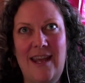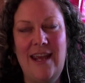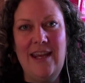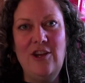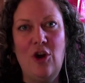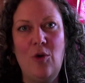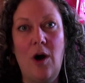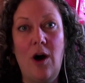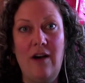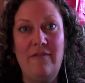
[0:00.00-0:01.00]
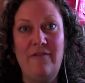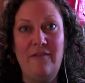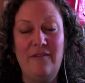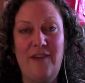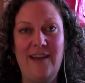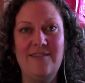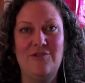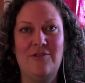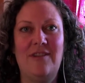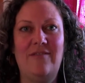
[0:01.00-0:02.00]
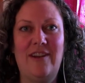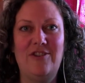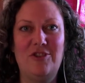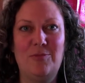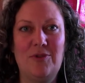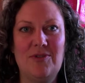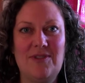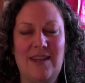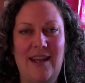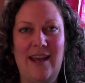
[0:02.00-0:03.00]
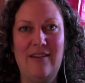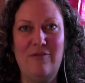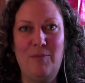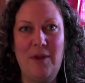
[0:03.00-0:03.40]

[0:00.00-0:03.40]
they go off faster than vegetables that have